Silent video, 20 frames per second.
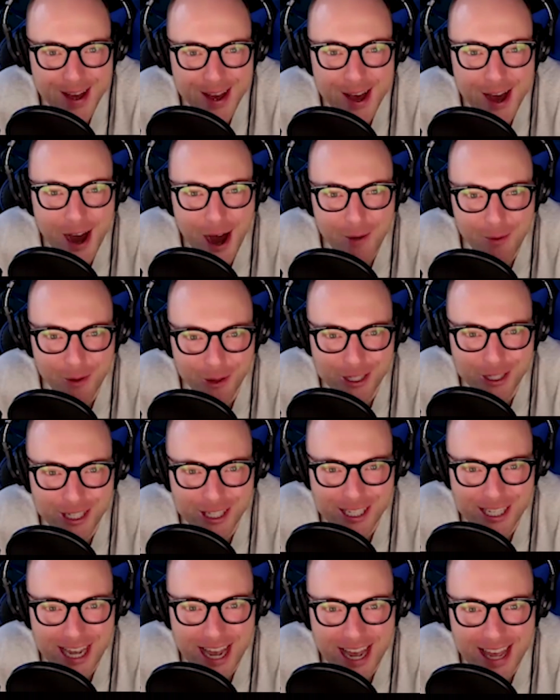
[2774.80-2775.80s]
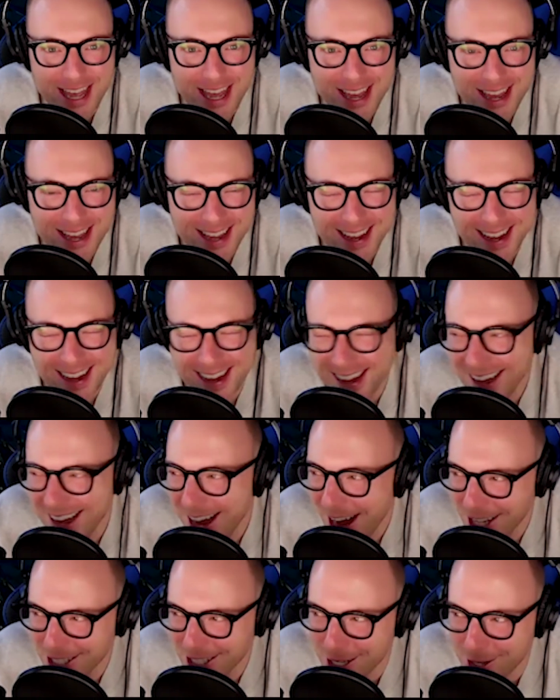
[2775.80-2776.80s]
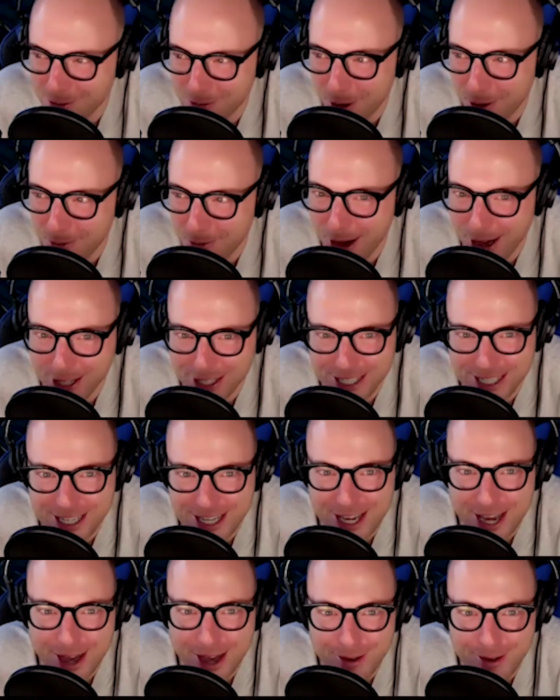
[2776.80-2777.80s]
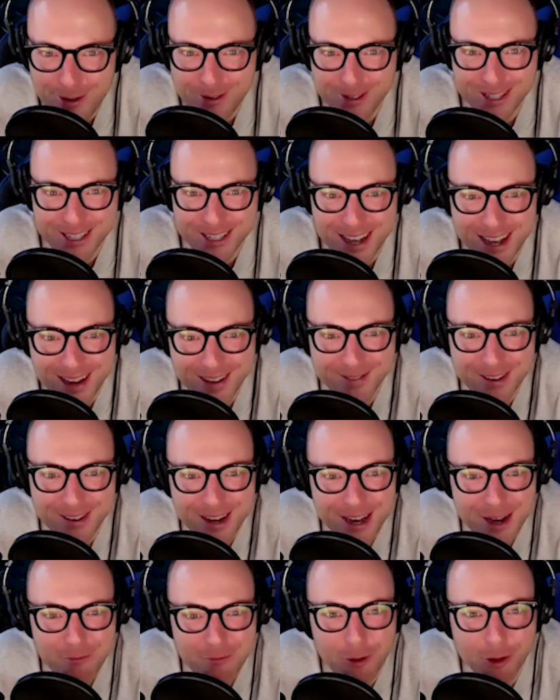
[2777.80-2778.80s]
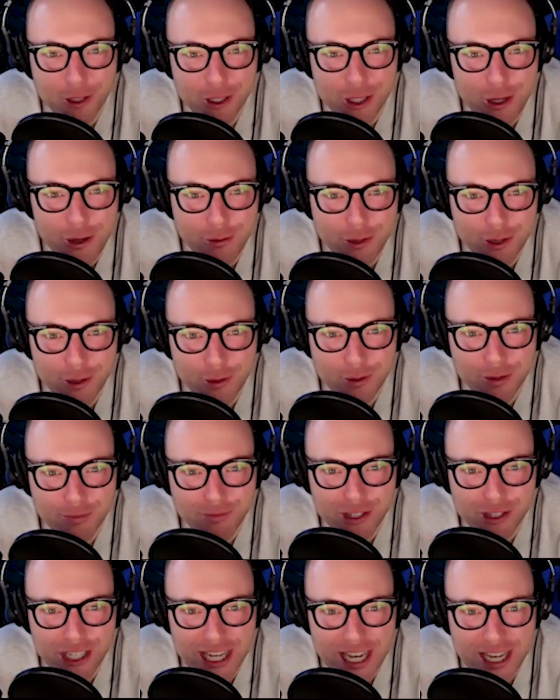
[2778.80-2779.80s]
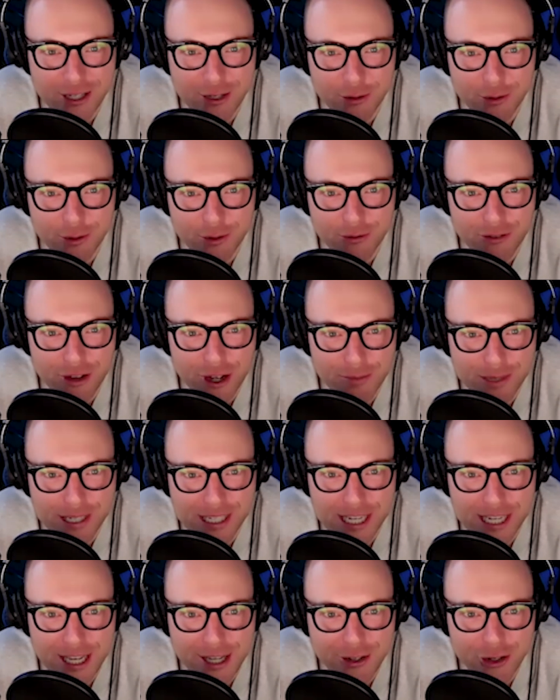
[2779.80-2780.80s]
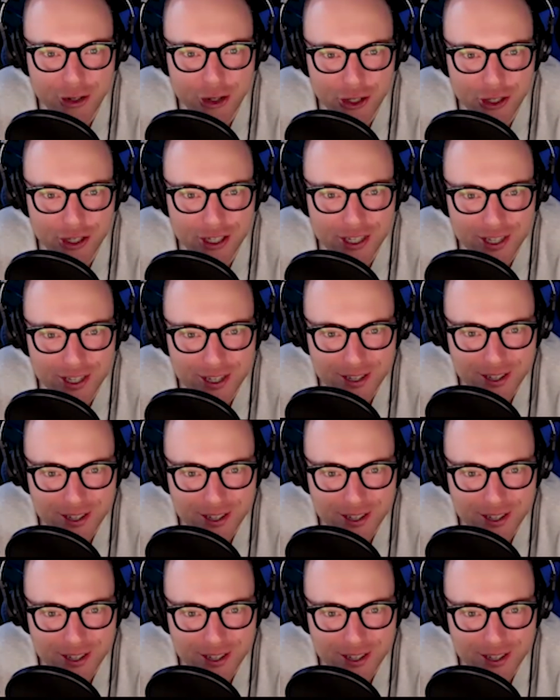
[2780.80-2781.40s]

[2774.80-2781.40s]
I want to say, I don't know what word to use. What do you do to protect your sacred